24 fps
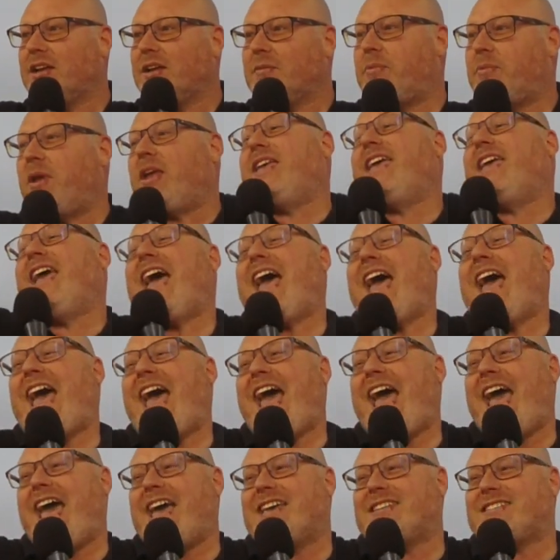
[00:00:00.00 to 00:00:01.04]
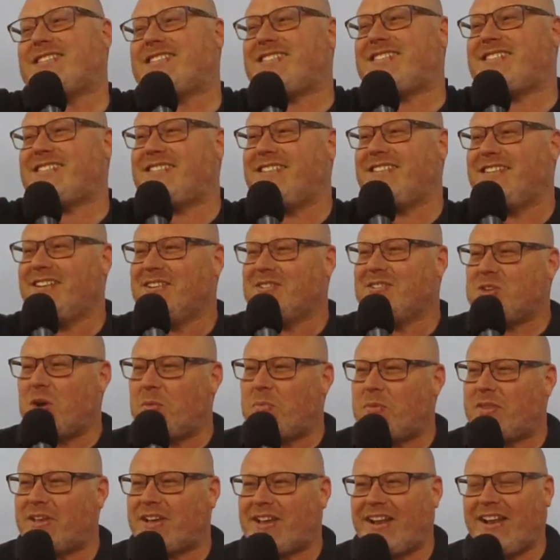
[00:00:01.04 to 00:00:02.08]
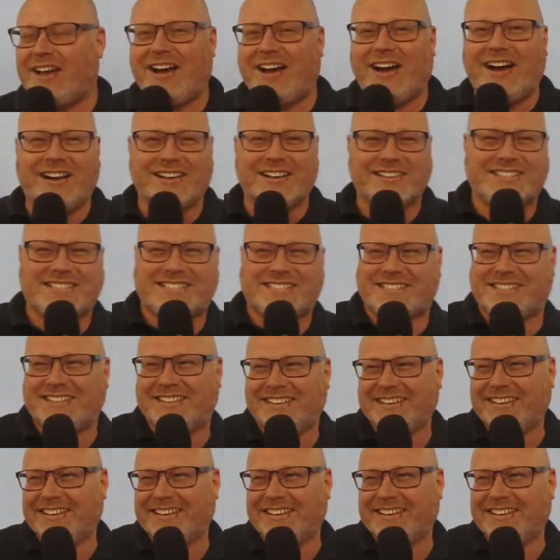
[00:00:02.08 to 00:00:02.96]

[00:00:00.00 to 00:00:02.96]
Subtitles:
But yes! Top of the class.